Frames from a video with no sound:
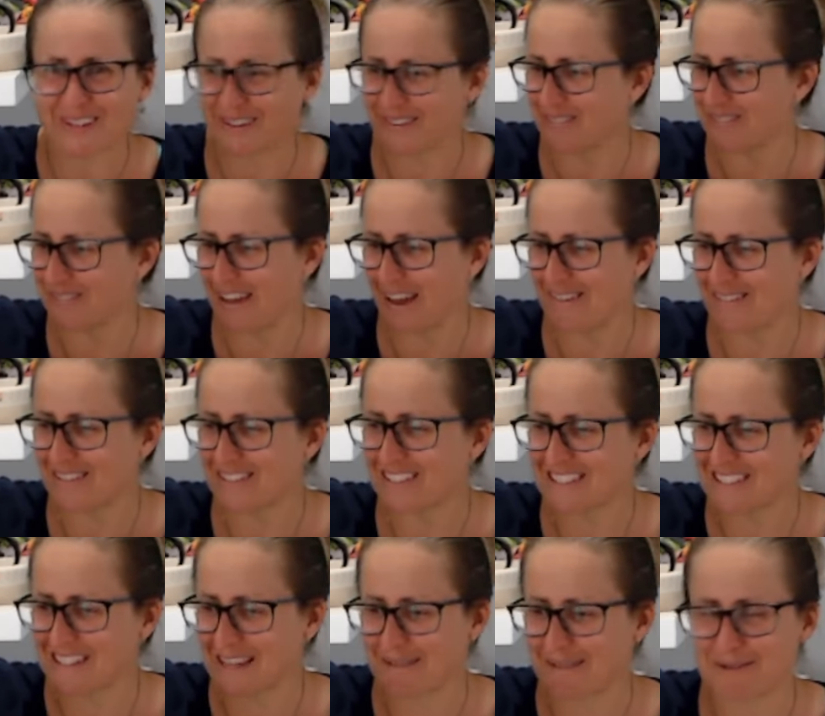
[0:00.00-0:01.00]
I'm having to
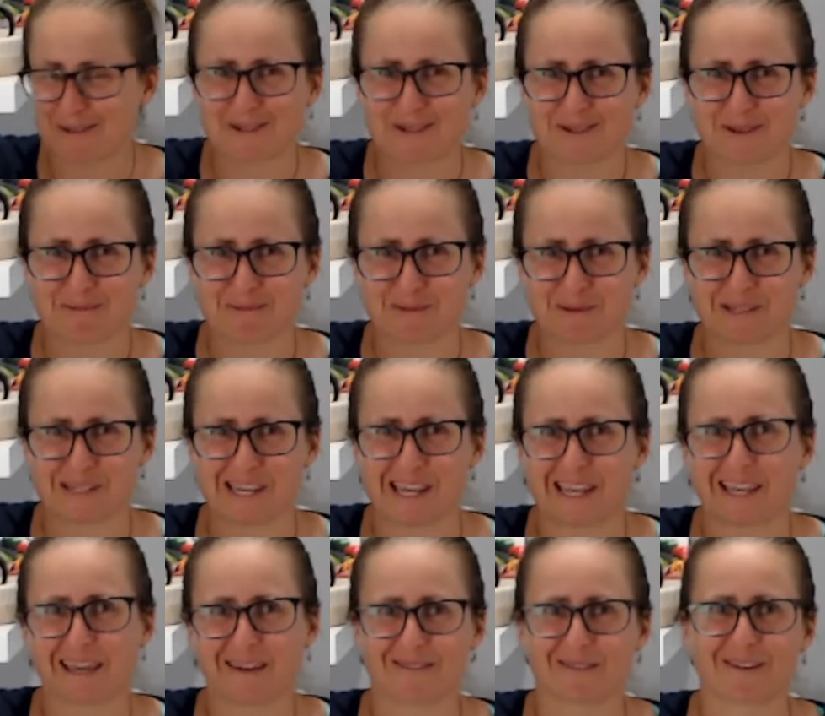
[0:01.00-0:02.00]
double, triple
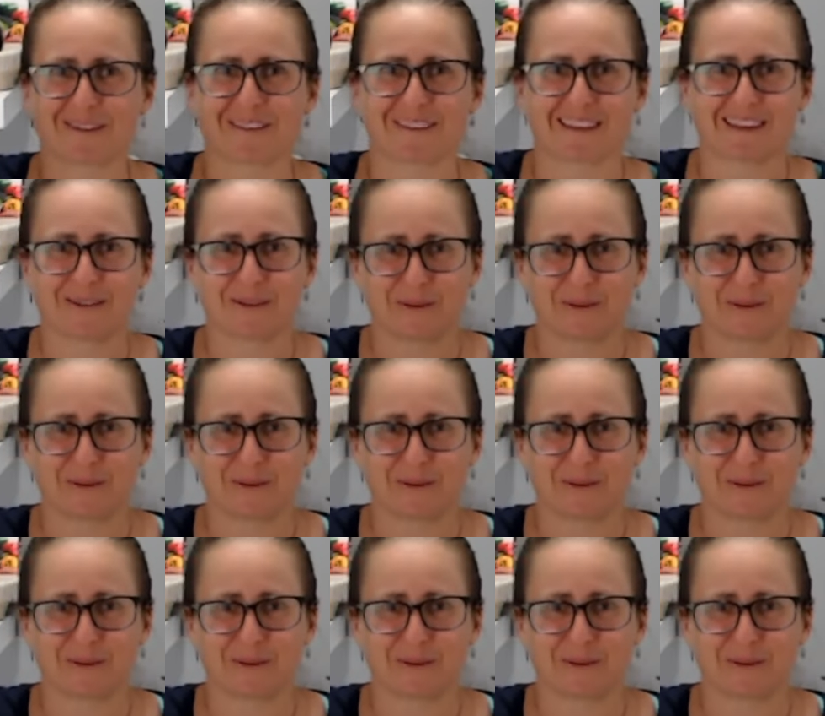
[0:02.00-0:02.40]
check everything.